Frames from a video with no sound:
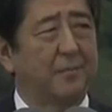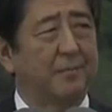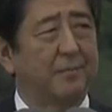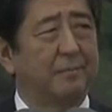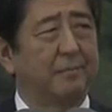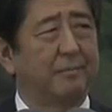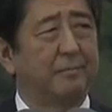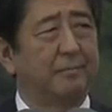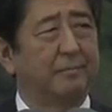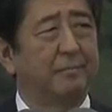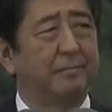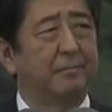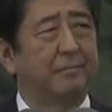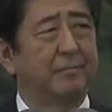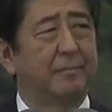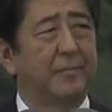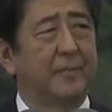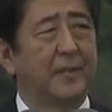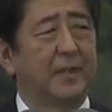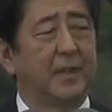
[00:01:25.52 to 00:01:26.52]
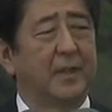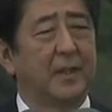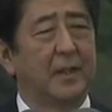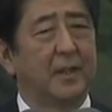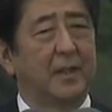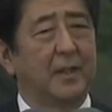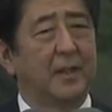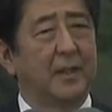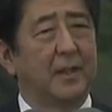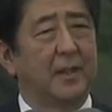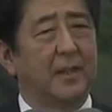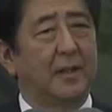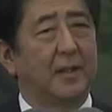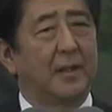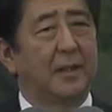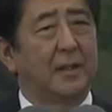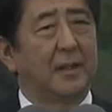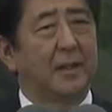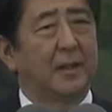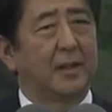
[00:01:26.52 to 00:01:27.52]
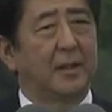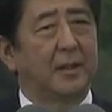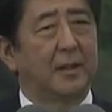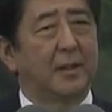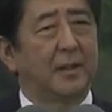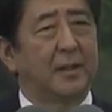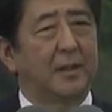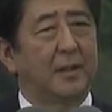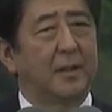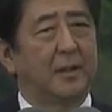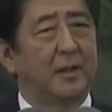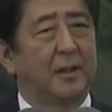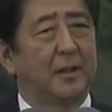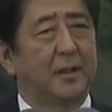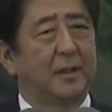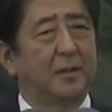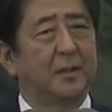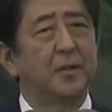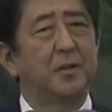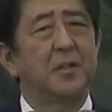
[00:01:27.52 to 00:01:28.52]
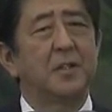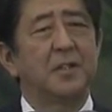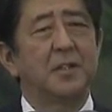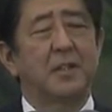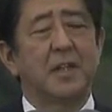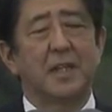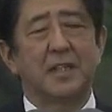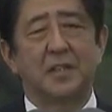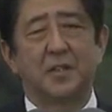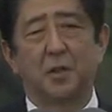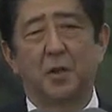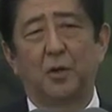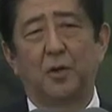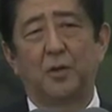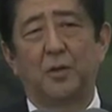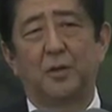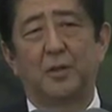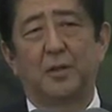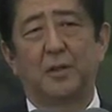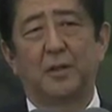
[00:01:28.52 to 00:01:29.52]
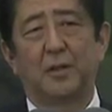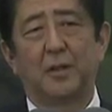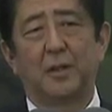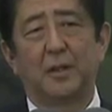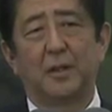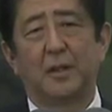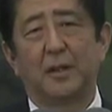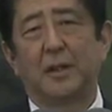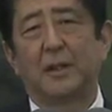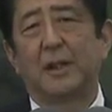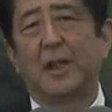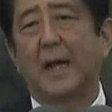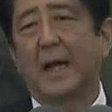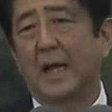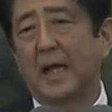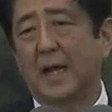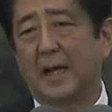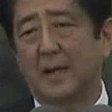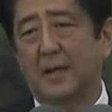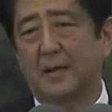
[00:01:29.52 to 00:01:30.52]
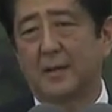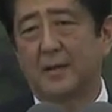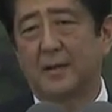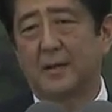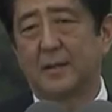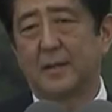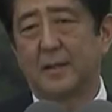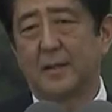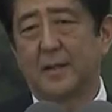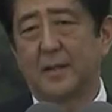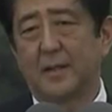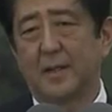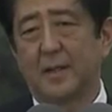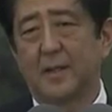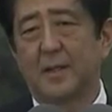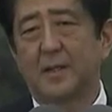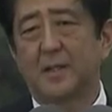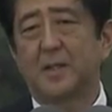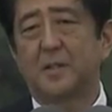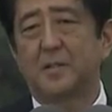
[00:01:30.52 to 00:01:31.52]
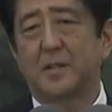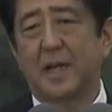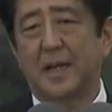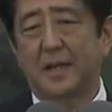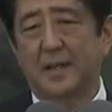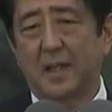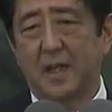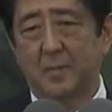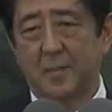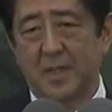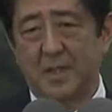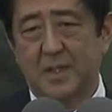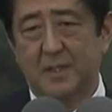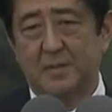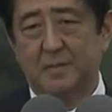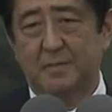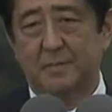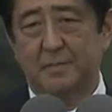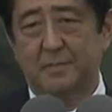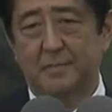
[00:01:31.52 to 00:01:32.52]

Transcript: Inscribed there are the names of the servicemen who lost their lives.